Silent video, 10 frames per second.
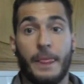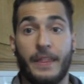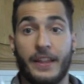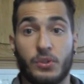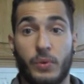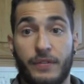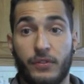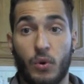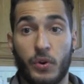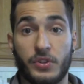And that's what, of
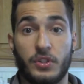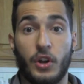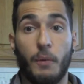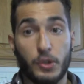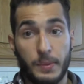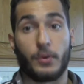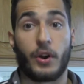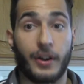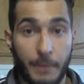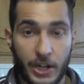course, you know, most people
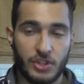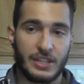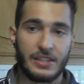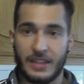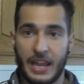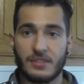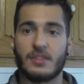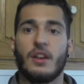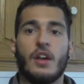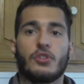are on a budget these
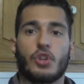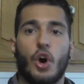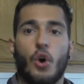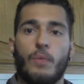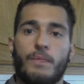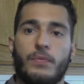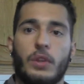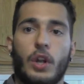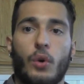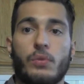days. So,
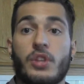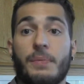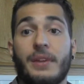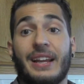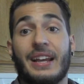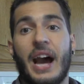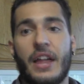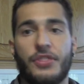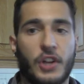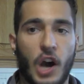you know, something to
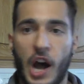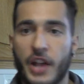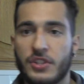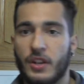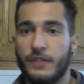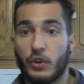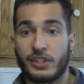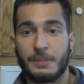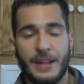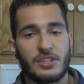cut the cost of your
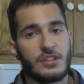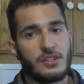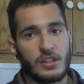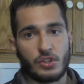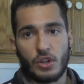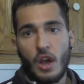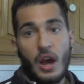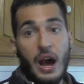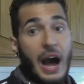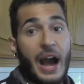expenses is,
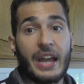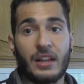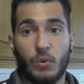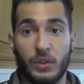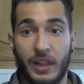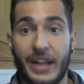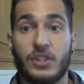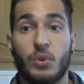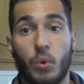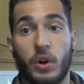I would
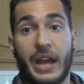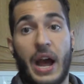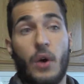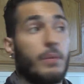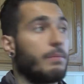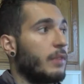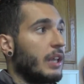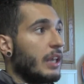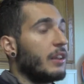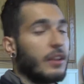like to work out
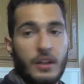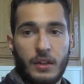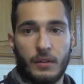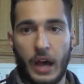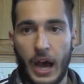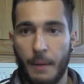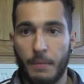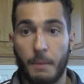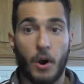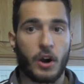in
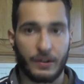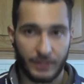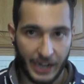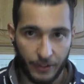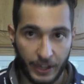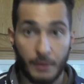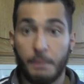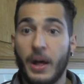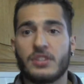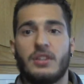the park every now and then.
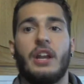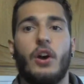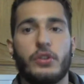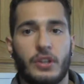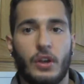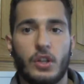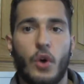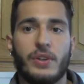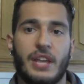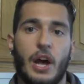Plus, it
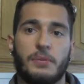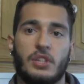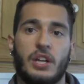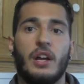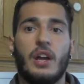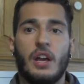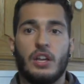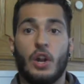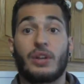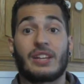always helps to,
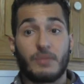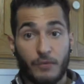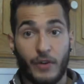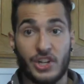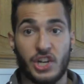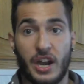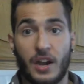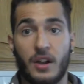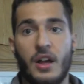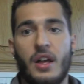you know, get some fresh
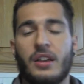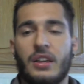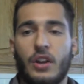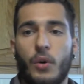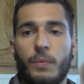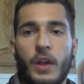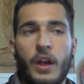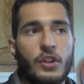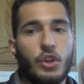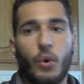air. You know,
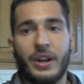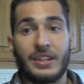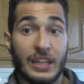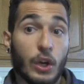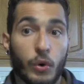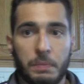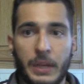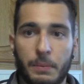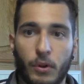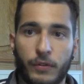you don't want to deal with
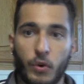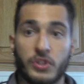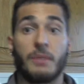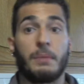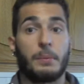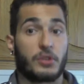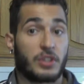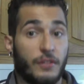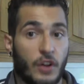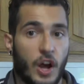people. Of course, some people are
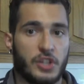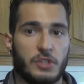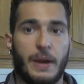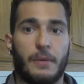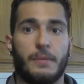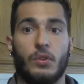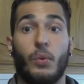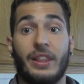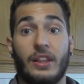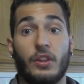self-conscious about the
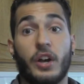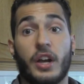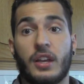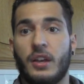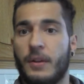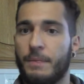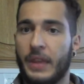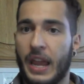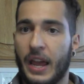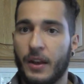way they look,
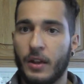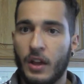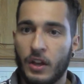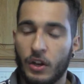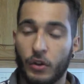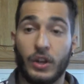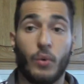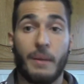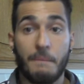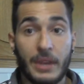and you know, they don't
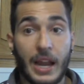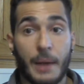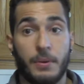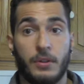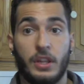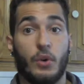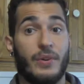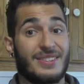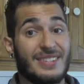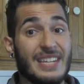want to meet up. They don't
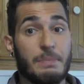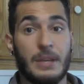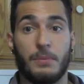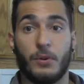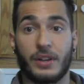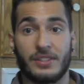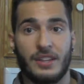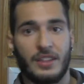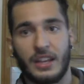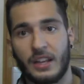want to see people because
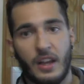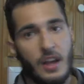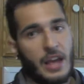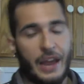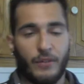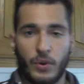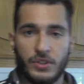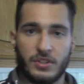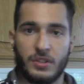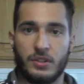they think
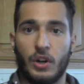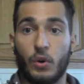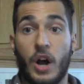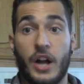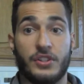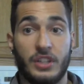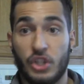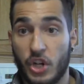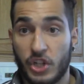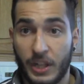everyone's, you know, constantly
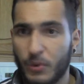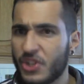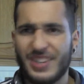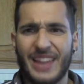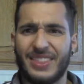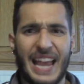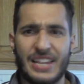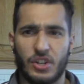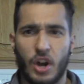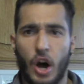judging them, which is not the
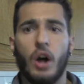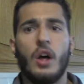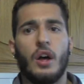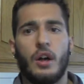case at all.